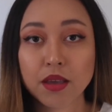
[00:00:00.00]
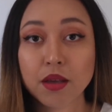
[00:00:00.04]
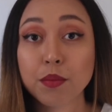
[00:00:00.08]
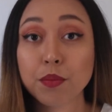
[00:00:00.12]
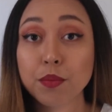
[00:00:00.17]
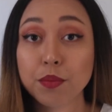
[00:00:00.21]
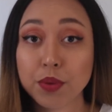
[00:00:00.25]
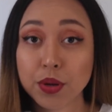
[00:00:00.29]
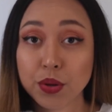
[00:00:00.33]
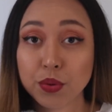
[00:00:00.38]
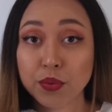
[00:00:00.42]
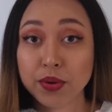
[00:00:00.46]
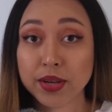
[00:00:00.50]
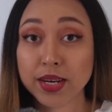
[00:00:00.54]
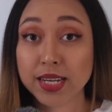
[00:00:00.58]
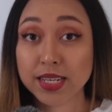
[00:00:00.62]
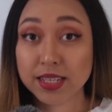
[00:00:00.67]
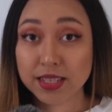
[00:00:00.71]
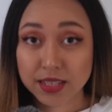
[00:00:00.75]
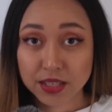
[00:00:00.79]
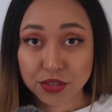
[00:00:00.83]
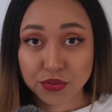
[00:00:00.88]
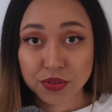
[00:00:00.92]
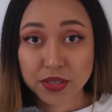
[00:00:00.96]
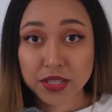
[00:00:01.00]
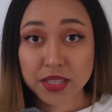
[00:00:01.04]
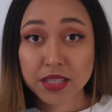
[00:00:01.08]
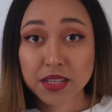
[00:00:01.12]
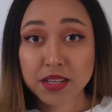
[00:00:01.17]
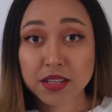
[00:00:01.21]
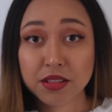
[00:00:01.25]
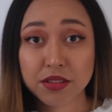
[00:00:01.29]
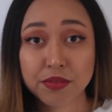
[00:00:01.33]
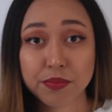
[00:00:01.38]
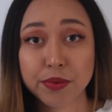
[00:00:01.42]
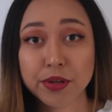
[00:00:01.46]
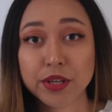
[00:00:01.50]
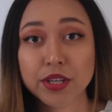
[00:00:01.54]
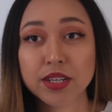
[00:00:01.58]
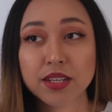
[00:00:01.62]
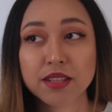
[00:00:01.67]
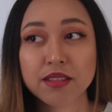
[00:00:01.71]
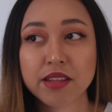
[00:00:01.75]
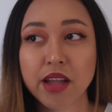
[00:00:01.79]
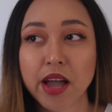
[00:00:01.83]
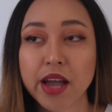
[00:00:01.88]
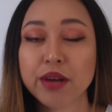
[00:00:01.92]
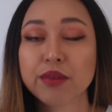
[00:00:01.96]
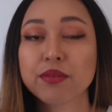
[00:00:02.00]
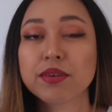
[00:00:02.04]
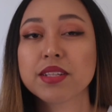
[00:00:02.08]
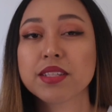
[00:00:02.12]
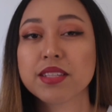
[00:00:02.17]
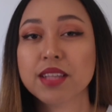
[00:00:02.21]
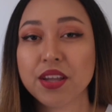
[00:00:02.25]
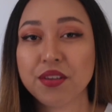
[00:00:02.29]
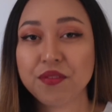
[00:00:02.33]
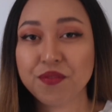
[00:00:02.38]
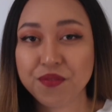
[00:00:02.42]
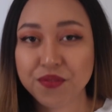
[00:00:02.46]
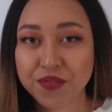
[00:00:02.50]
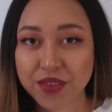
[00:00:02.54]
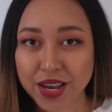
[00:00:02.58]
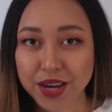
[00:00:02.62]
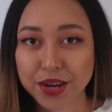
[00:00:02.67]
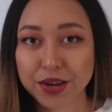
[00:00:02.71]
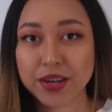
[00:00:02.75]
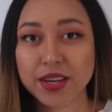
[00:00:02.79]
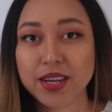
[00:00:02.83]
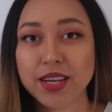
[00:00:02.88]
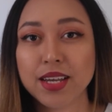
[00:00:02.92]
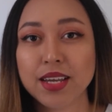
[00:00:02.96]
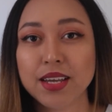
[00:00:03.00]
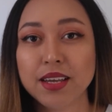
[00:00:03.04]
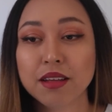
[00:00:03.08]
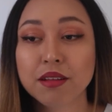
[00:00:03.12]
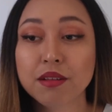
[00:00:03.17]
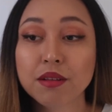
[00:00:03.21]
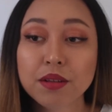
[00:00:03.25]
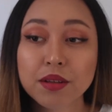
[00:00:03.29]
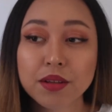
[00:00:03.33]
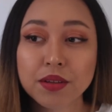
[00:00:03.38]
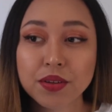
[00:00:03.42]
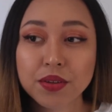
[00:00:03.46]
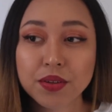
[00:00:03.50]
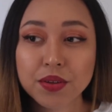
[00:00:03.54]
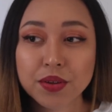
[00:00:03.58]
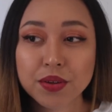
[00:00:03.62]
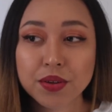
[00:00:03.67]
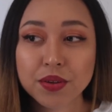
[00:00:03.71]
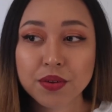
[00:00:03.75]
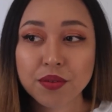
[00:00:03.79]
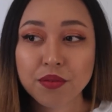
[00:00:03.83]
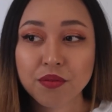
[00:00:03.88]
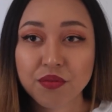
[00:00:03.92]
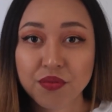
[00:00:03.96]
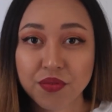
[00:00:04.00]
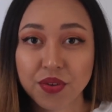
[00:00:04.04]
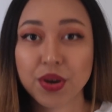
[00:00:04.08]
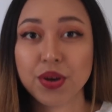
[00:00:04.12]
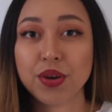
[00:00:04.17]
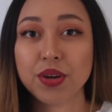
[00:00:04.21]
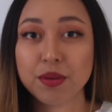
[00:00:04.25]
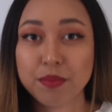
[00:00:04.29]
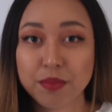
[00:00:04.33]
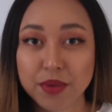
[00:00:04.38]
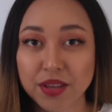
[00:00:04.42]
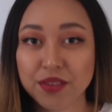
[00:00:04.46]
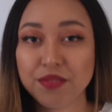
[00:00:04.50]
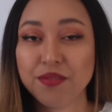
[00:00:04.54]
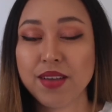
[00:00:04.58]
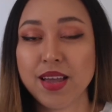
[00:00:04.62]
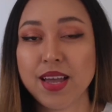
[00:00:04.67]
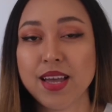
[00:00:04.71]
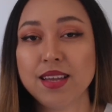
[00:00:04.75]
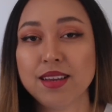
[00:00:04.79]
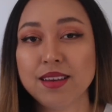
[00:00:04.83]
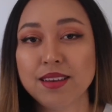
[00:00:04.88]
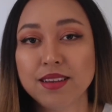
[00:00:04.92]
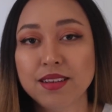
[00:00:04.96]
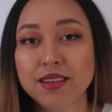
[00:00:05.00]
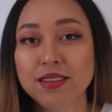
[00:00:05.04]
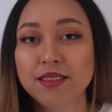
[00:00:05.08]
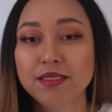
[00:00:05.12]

But when I did read these books, I was a very, very big fan.